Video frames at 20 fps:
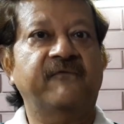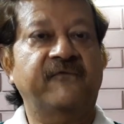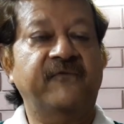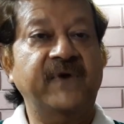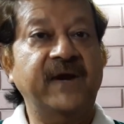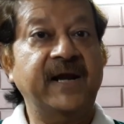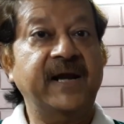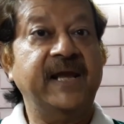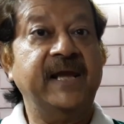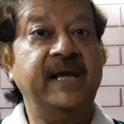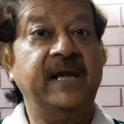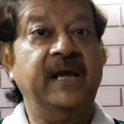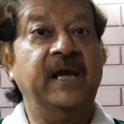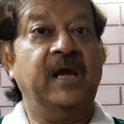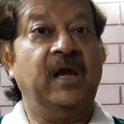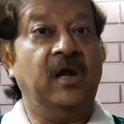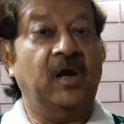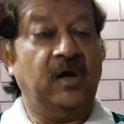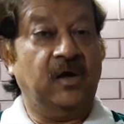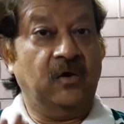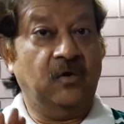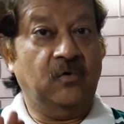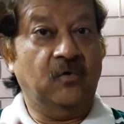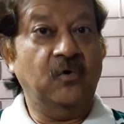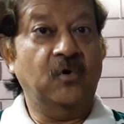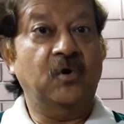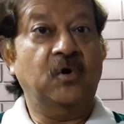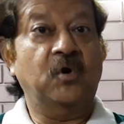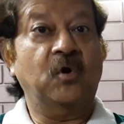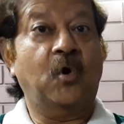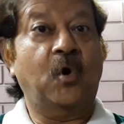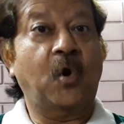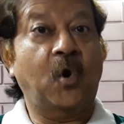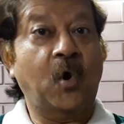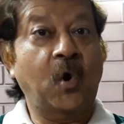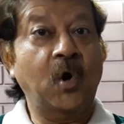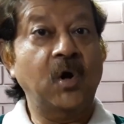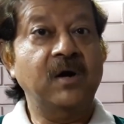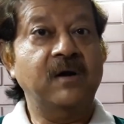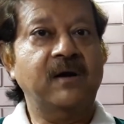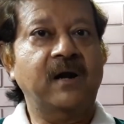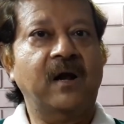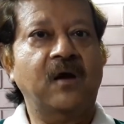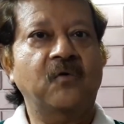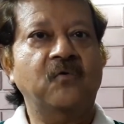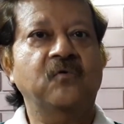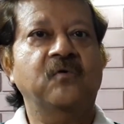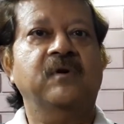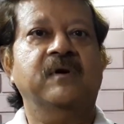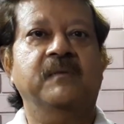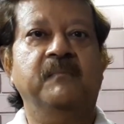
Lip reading: very good all-round